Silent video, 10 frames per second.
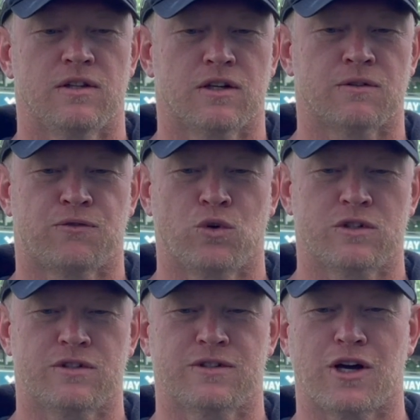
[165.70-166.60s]
Looking forward
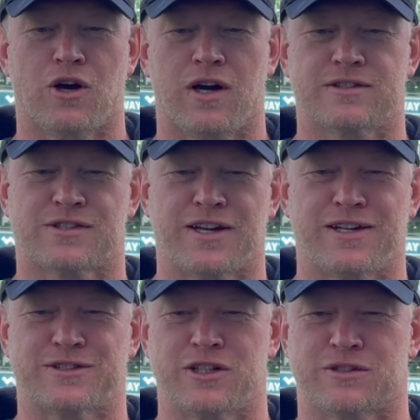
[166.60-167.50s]
to? No, I'd say
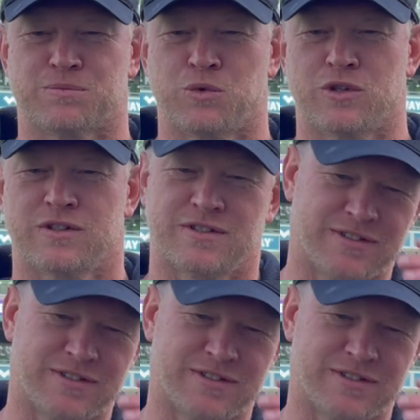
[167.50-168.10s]
it's more